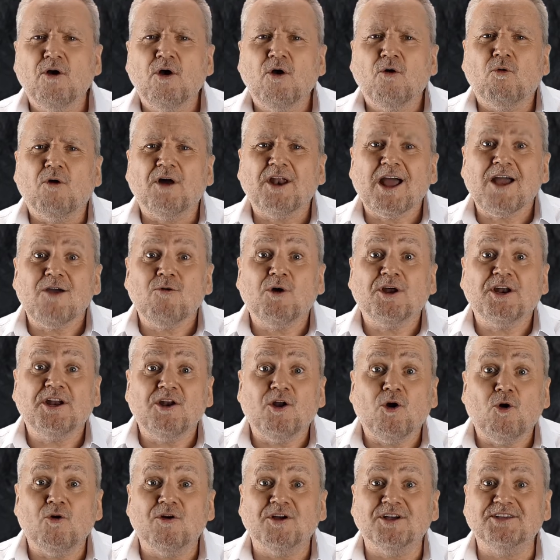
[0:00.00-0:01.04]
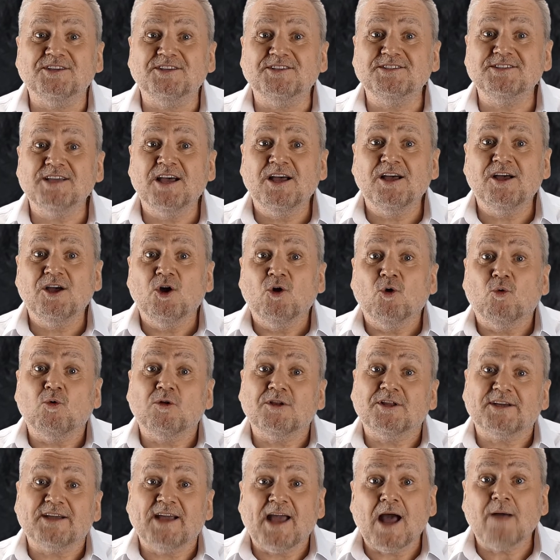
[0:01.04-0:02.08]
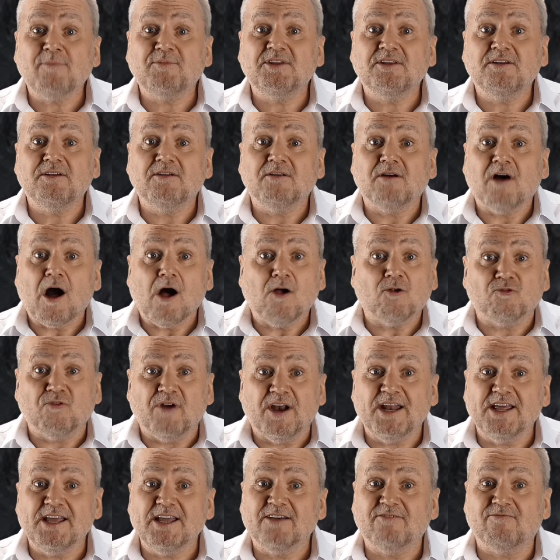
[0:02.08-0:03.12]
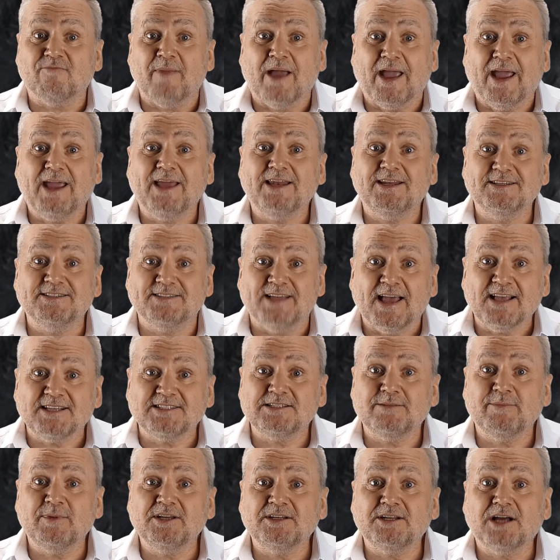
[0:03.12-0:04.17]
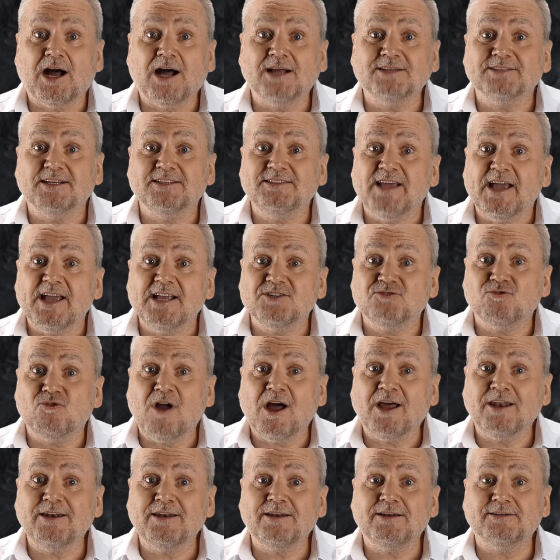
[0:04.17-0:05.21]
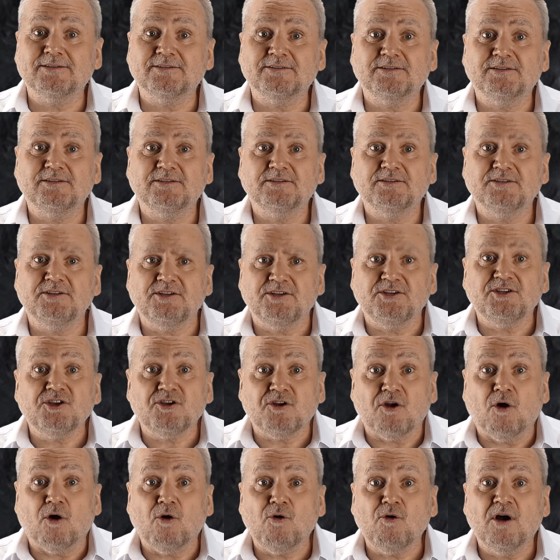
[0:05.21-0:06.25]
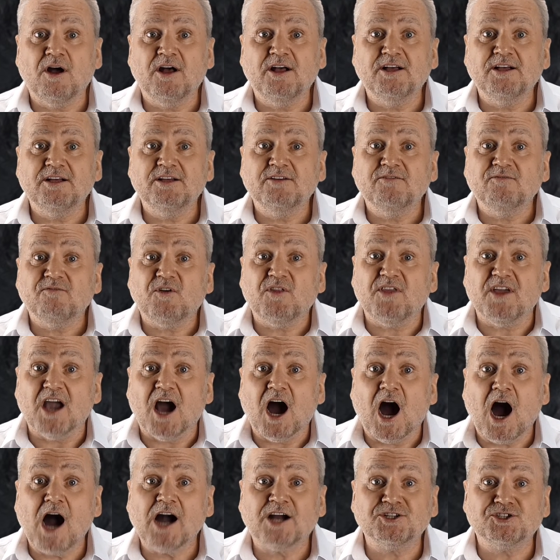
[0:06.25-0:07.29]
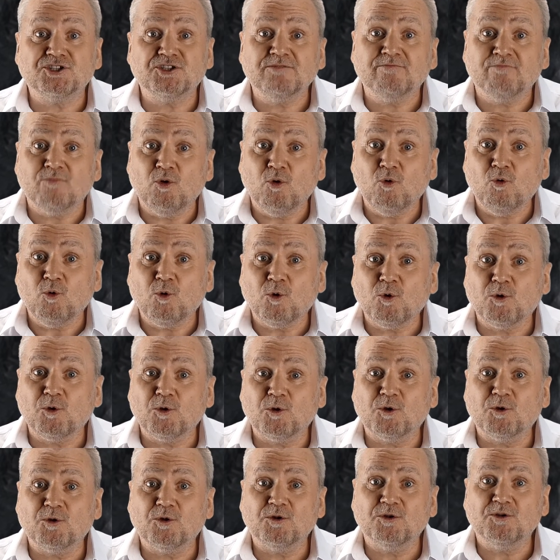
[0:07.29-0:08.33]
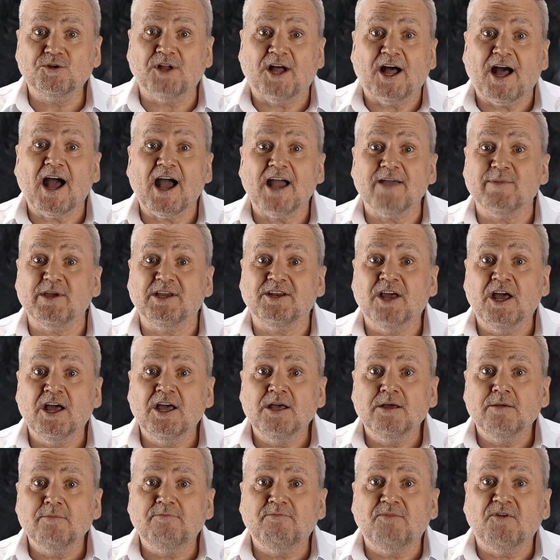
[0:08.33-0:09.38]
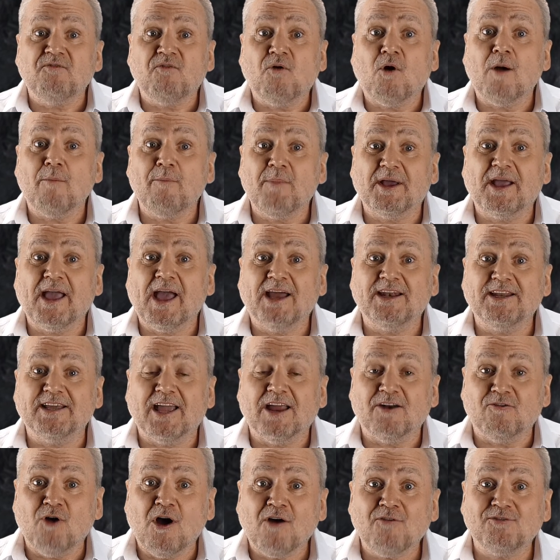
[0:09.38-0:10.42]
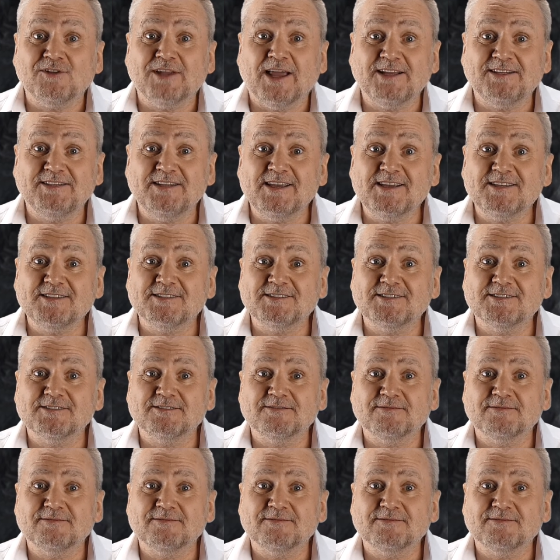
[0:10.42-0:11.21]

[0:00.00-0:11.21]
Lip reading: "What I want to know is, will the captain already have made his estimate on the day's run? You know, for the auction pool? I mean, before it began to get rough like this?"